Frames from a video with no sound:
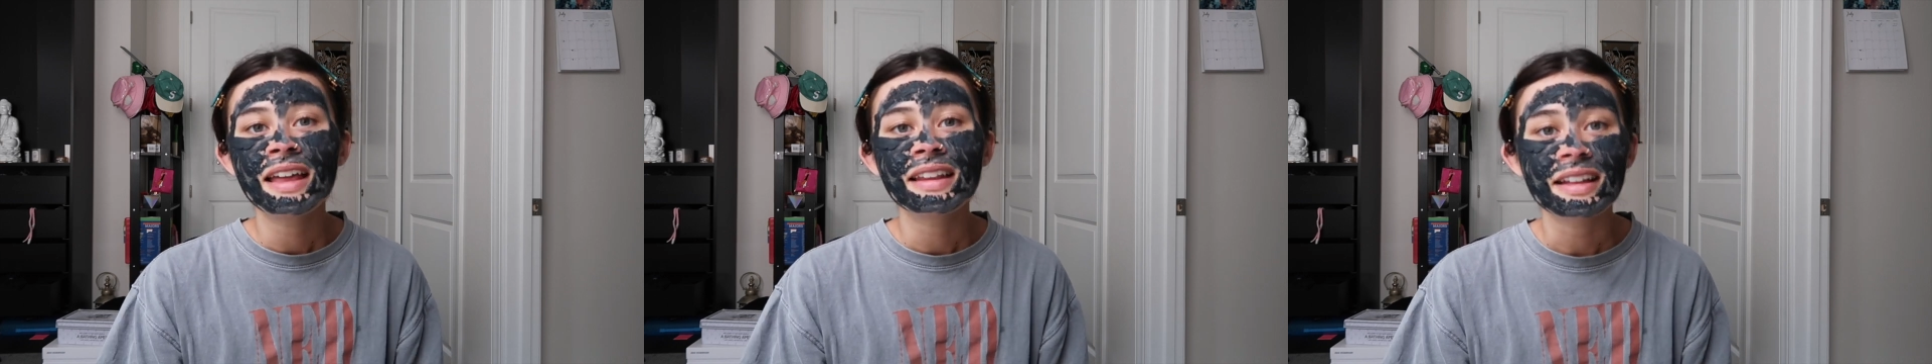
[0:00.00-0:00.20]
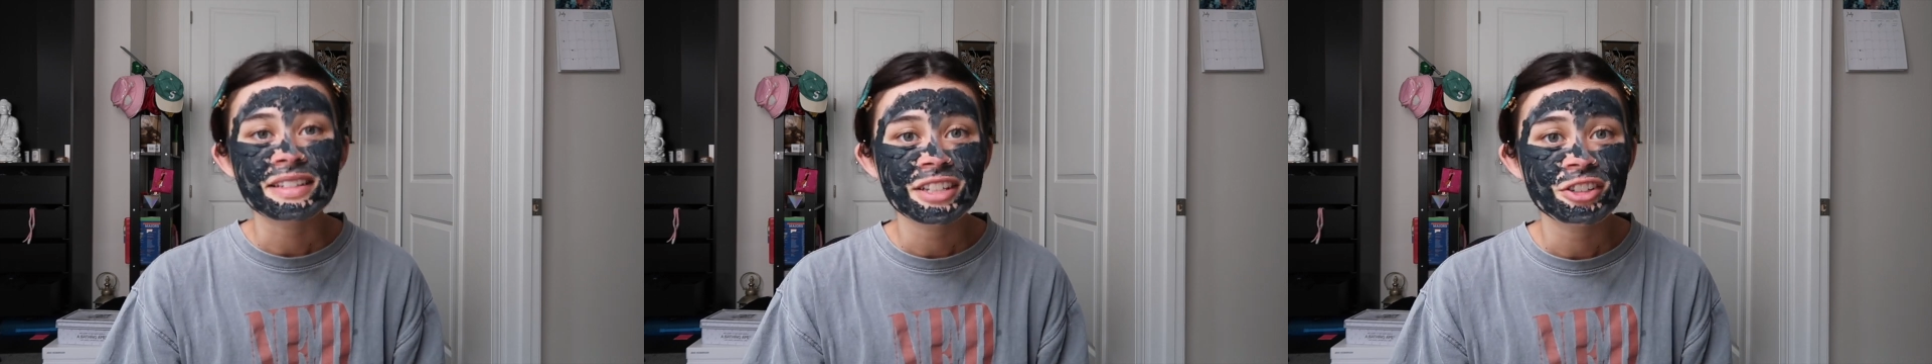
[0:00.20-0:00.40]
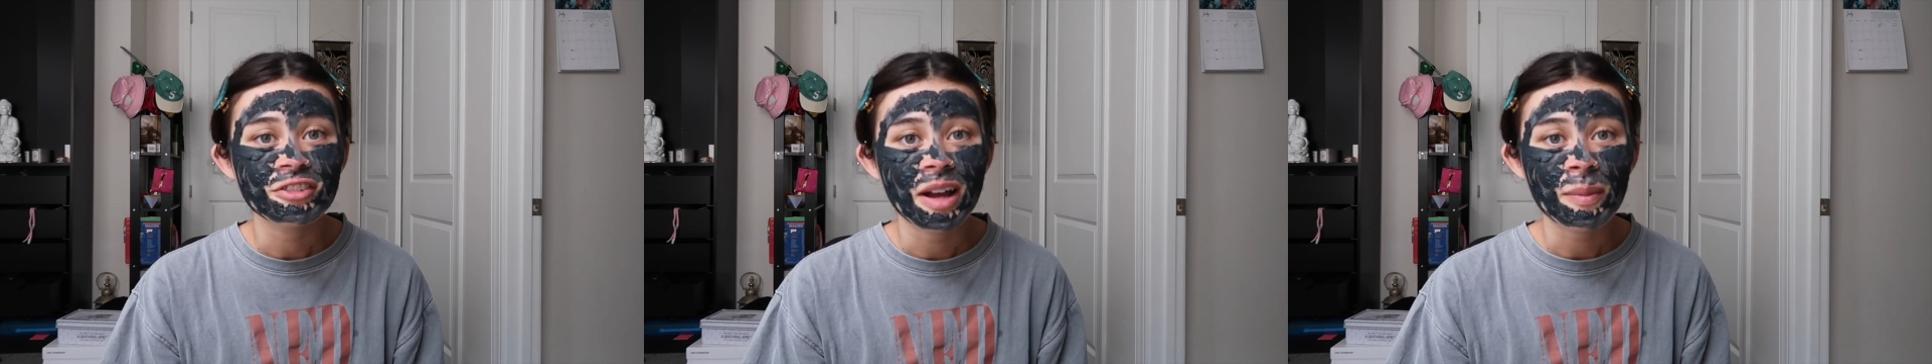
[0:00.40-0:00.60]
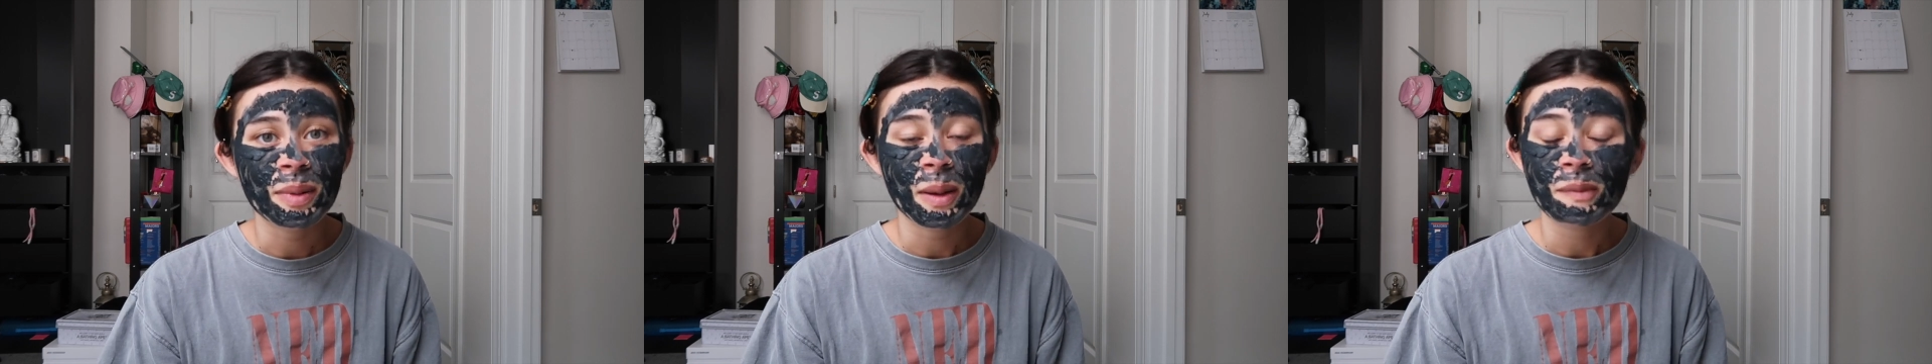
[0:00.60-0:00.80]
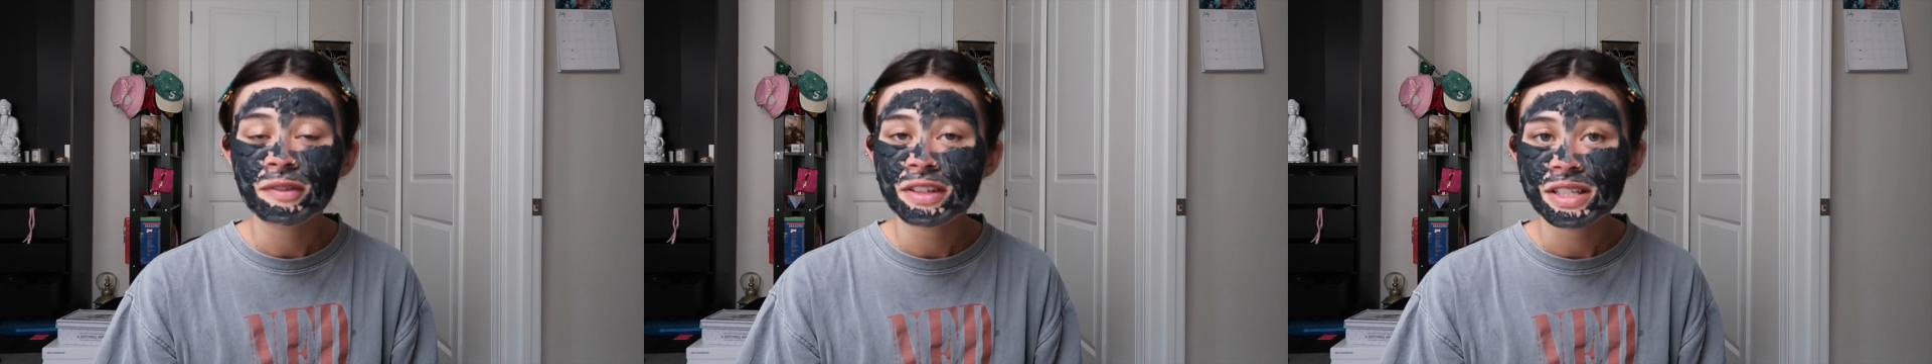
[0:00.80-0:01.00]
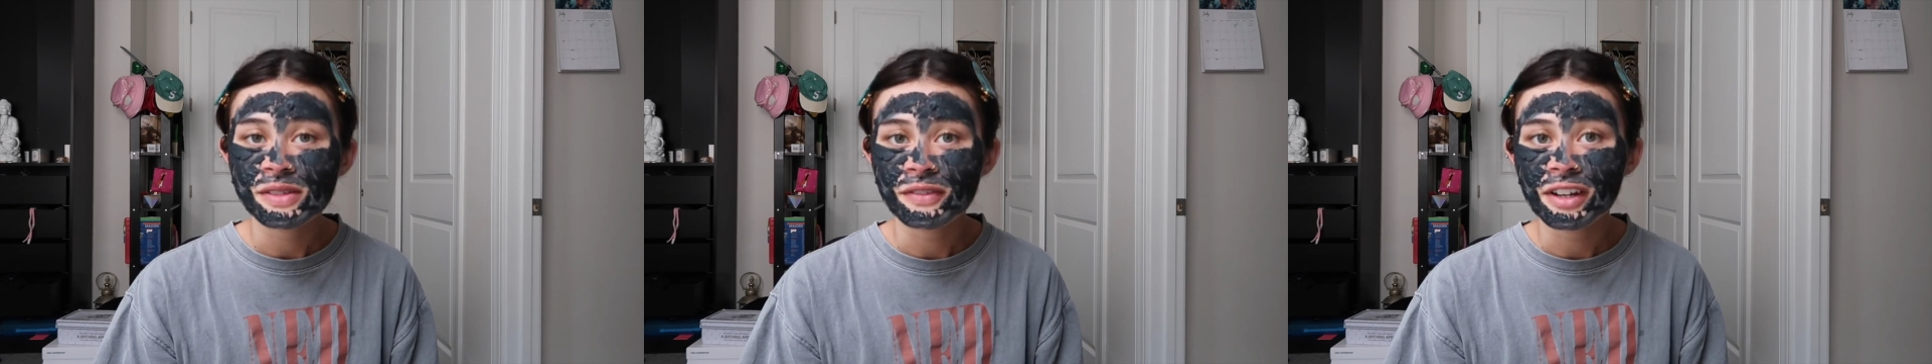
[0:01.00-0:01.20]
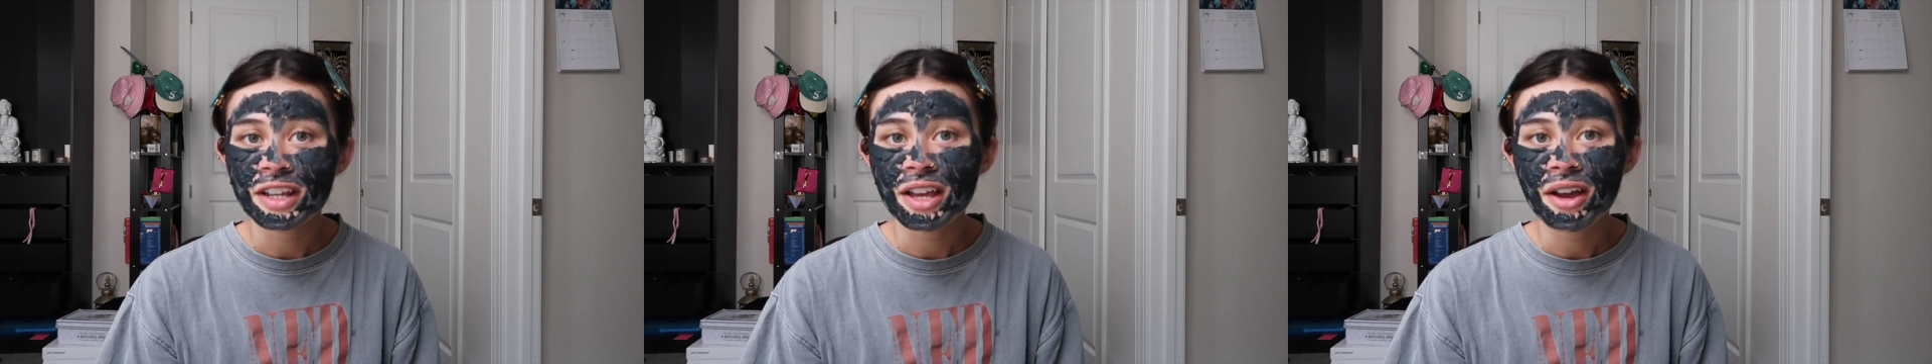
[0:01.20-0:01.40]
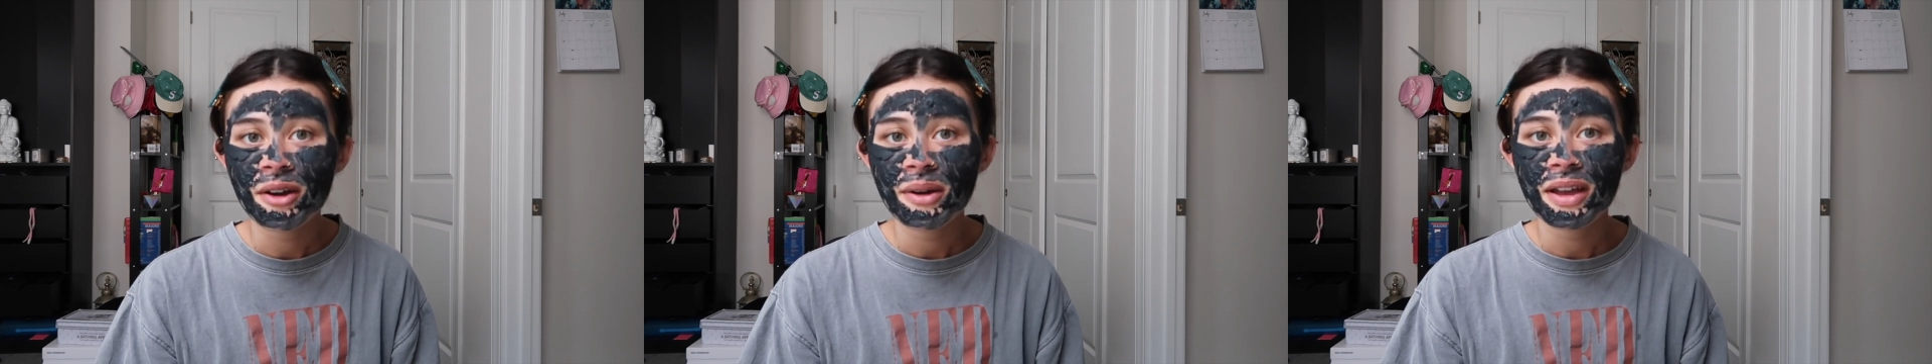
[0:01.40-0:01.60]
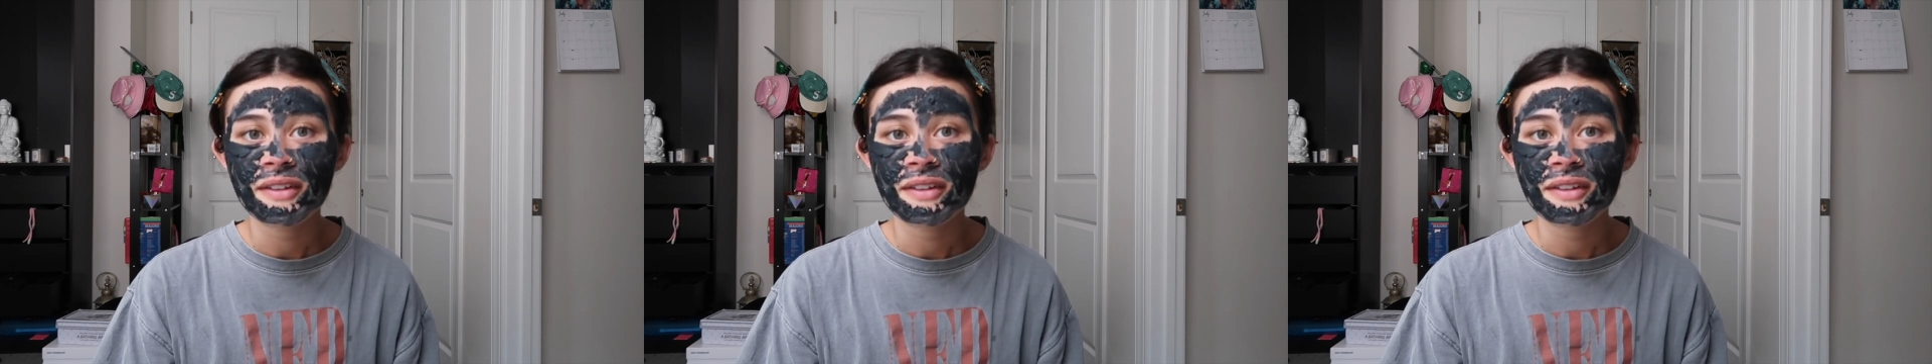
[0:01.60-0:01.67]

that's gonna wrap it up for this video.